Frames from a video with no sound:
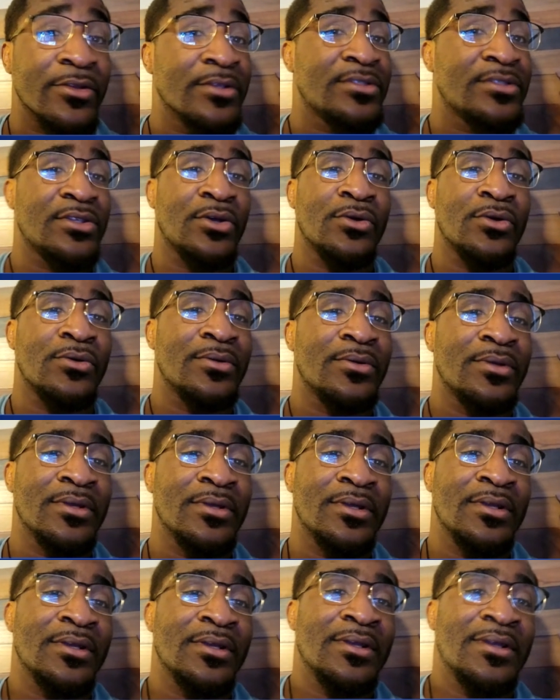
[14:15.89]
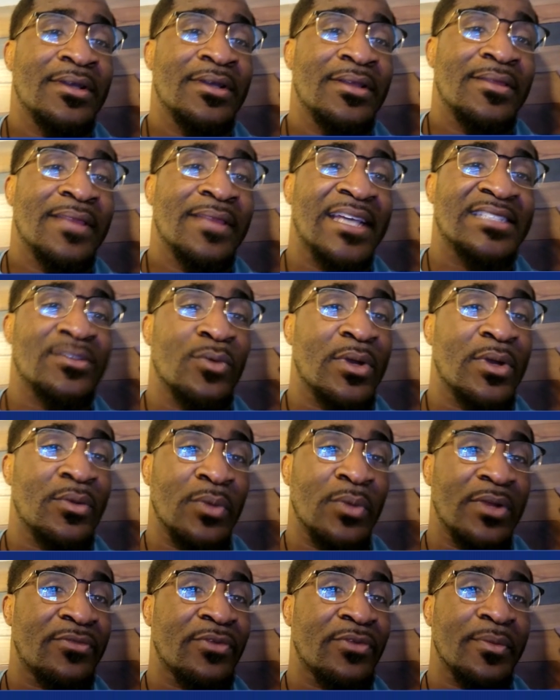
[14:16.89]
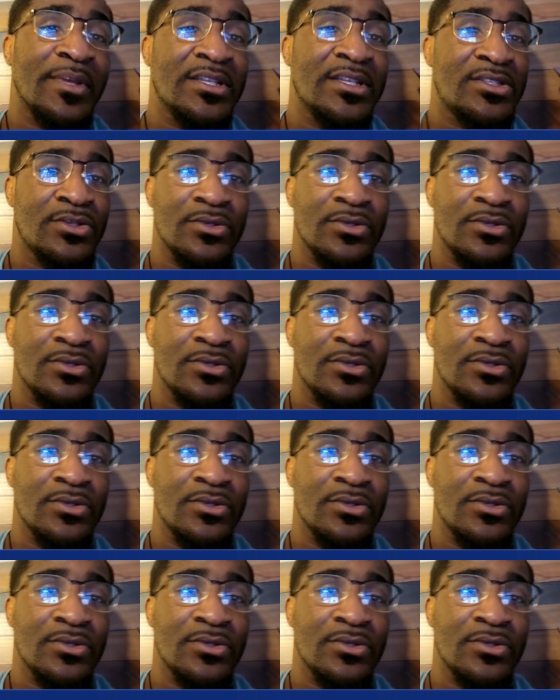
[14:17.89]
So that's a win-win for me too.